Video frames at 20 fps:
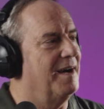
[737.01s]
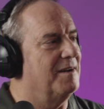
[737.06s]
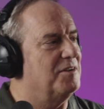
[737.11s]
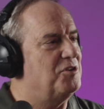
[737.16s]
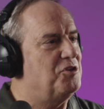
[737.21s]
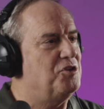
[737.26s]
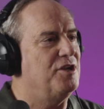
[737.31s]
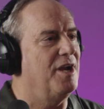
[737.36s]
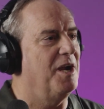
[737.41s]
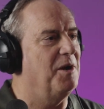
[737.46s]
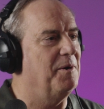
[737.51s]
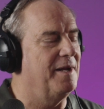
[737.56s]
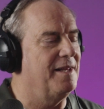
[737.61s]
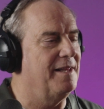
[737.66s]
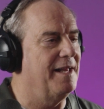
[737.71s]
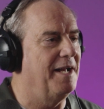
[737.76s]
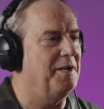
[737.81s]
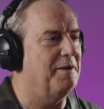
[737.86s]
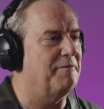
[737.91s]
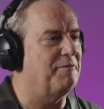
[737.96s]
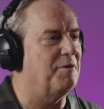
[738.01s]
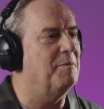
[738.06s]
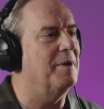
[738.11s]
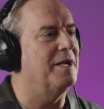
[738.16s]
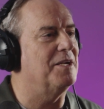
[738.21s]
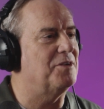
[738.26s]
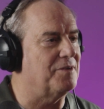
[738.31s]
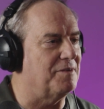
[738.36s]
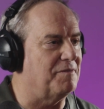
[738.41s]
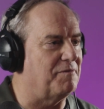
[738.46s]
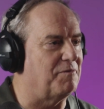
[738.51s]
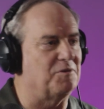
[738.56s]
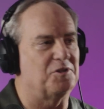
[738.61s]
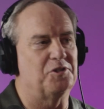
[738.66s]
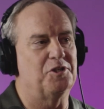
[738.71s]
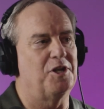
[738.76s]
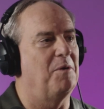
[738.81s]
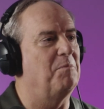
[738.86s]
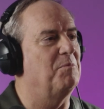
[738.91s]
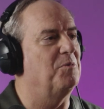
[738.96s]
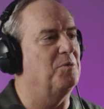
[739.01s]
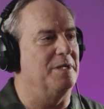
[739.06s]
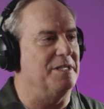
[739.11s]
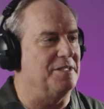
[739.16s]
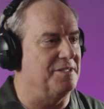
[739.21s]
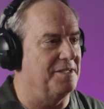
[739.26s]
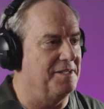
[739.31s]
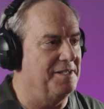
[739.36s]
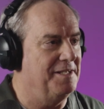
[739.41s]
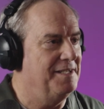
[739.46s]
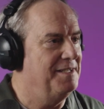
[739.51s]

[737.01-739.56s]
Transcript: sharing that information for some reason.